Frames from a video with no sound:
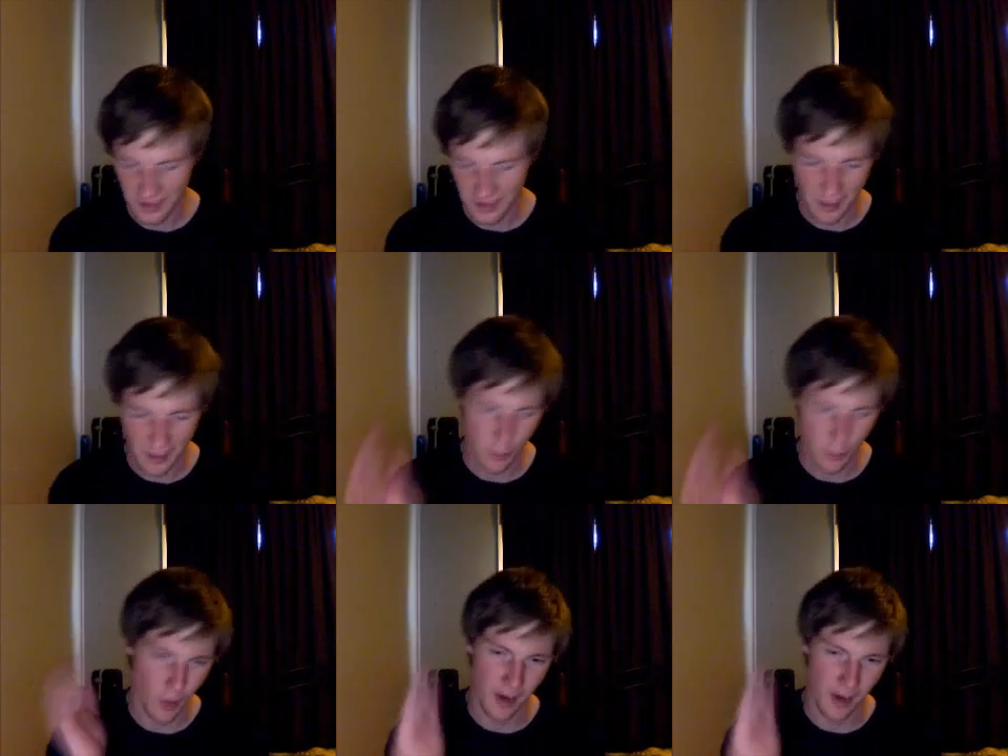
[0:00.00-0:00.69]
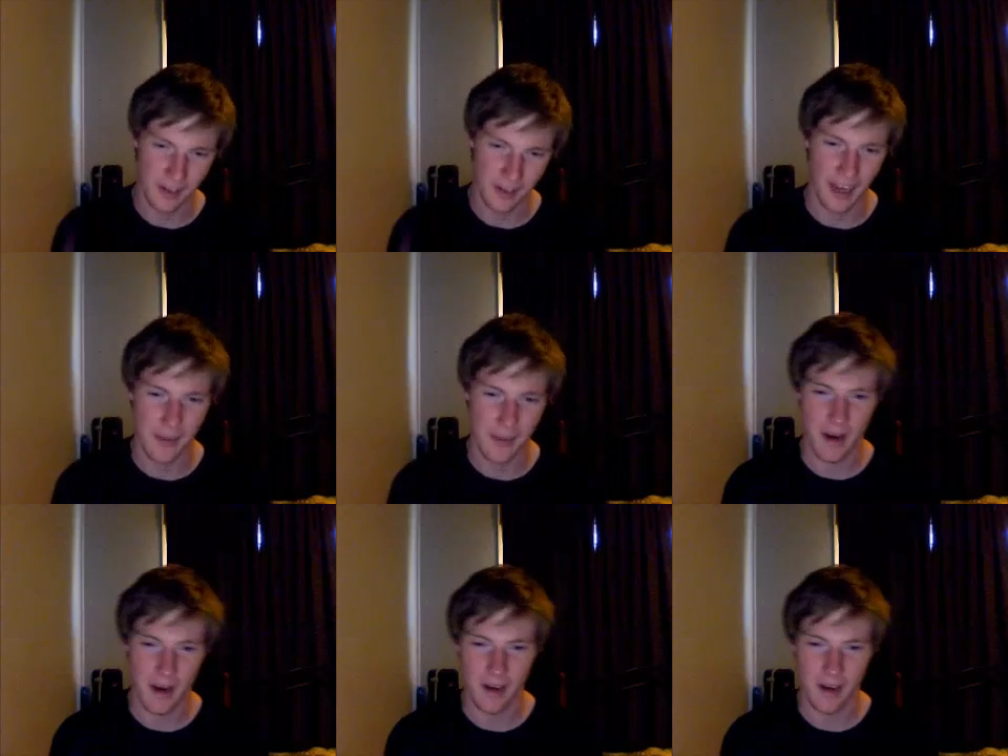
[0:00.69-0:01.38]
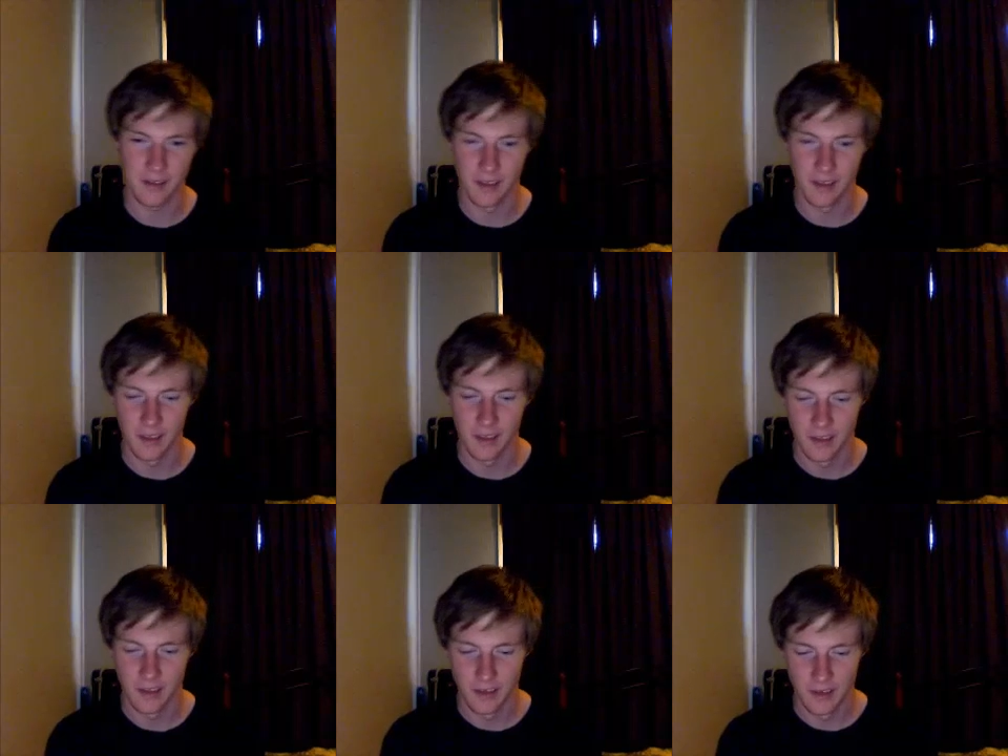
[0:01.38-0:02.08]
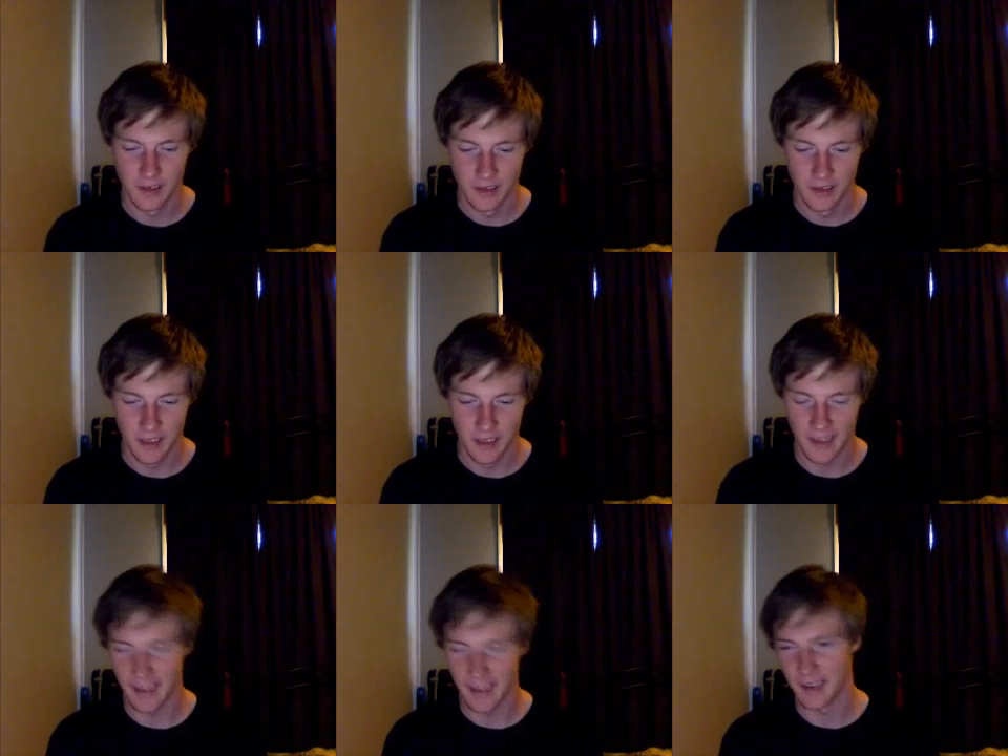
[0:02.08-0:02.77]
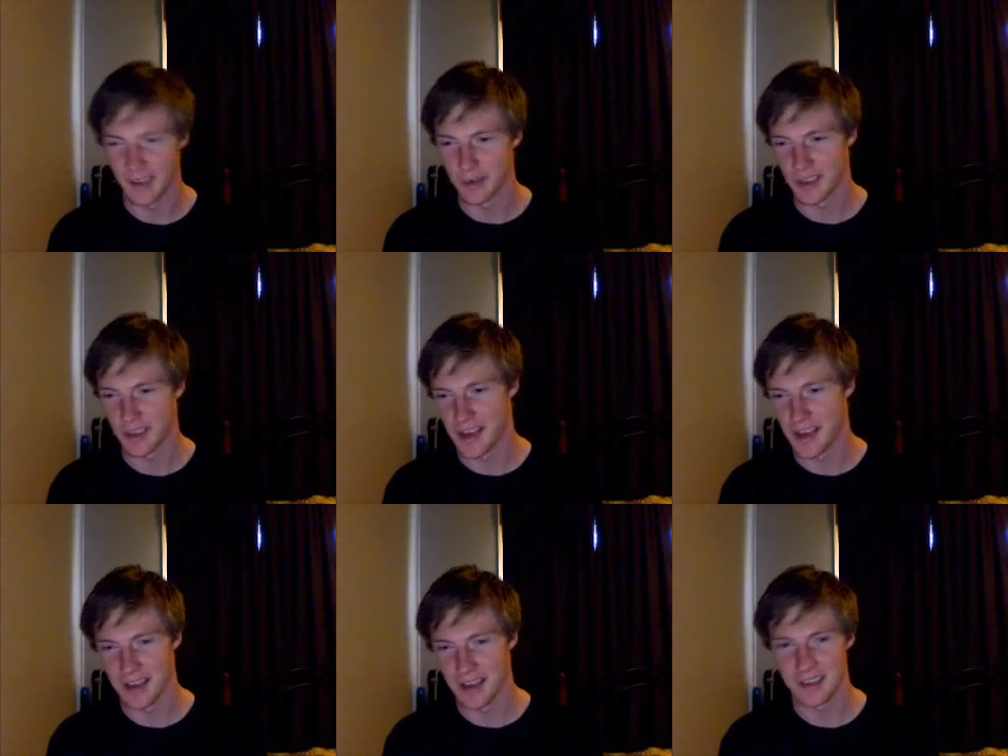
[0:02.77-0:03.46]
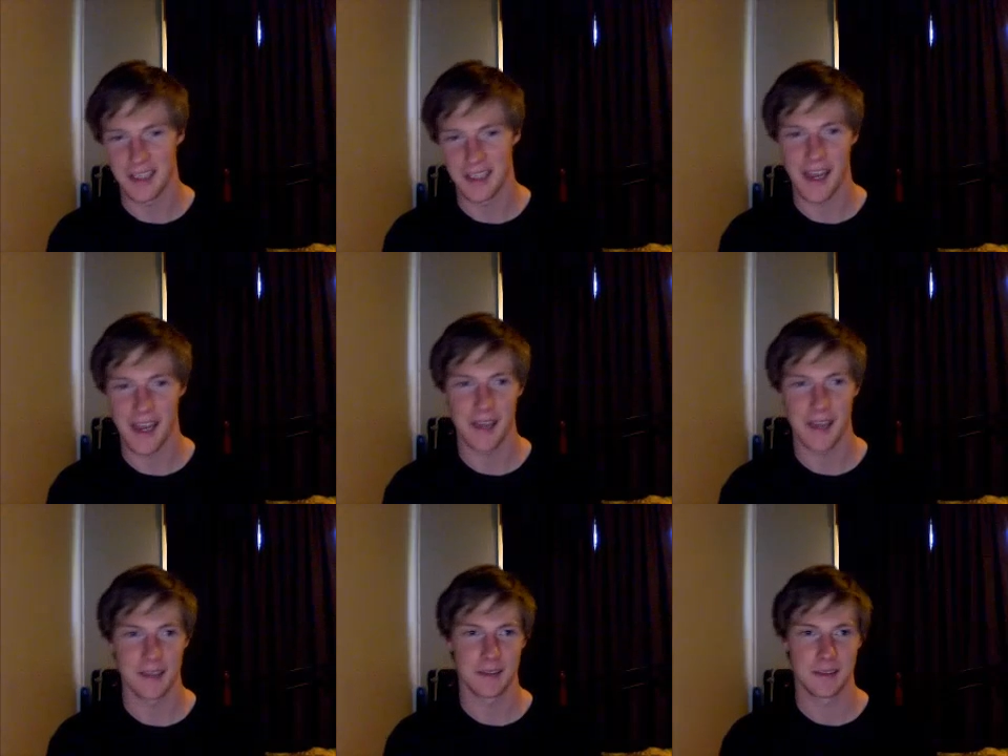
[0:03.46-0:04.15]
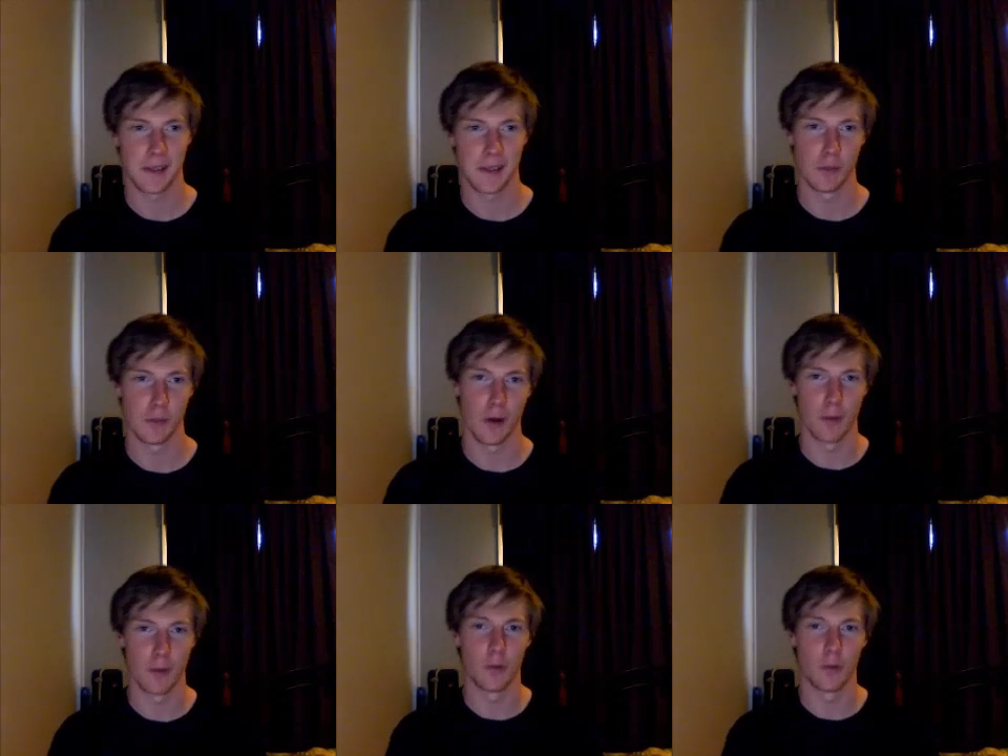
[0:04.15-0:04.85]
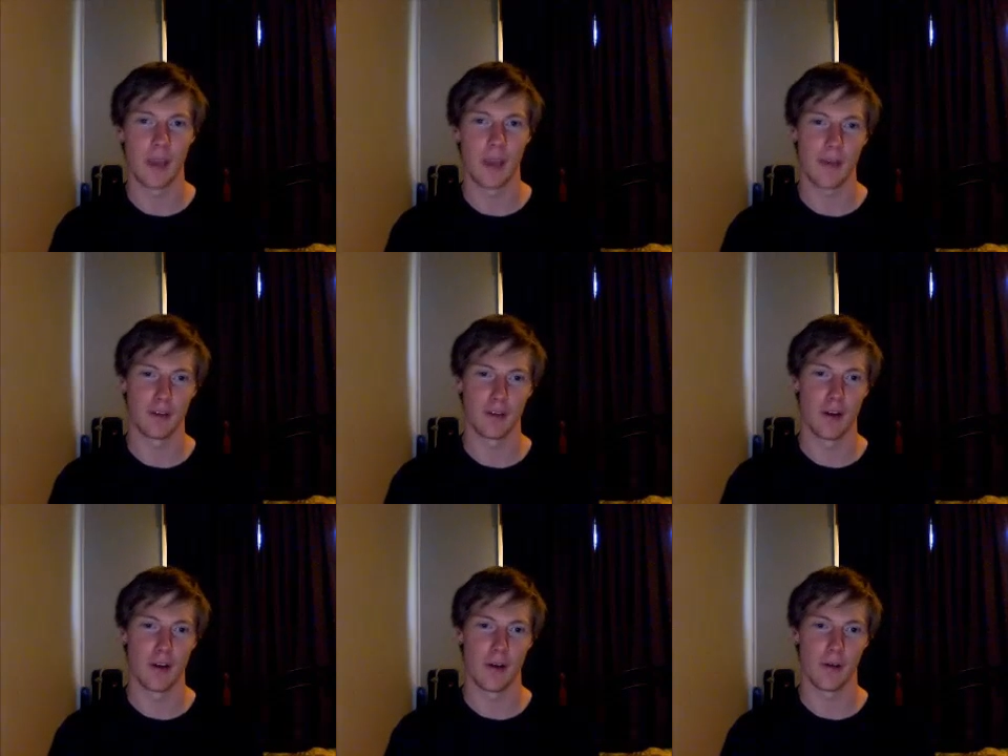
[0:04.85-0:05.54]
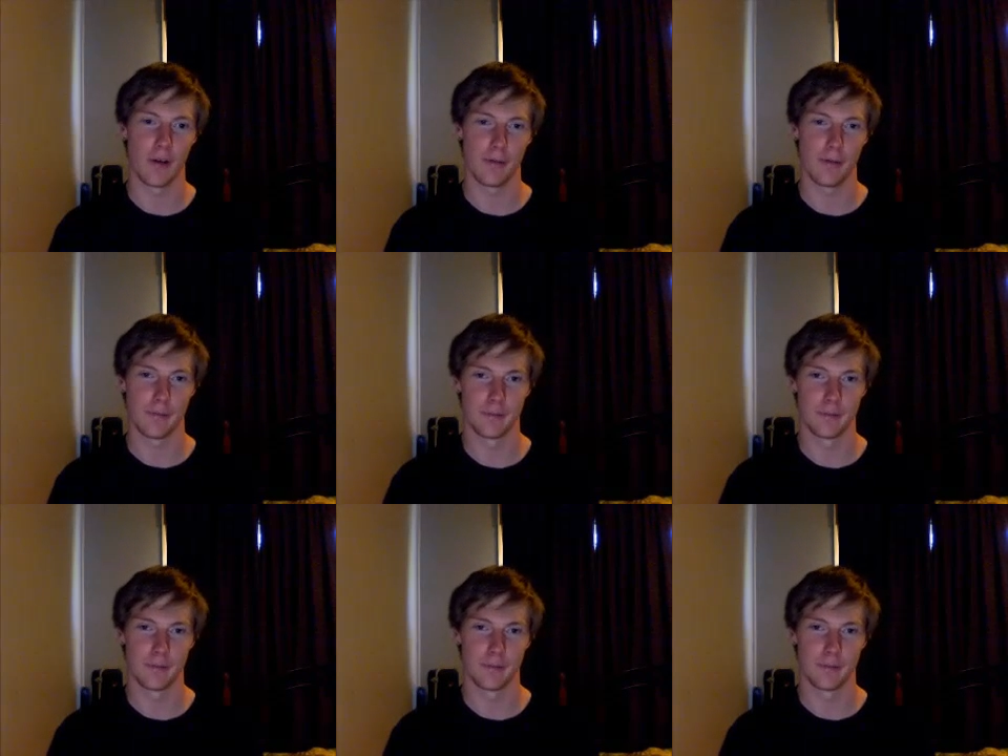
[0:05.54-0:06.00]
Daniel Bryan came out, and then it was announced that Daniel Bryan will be having a night off,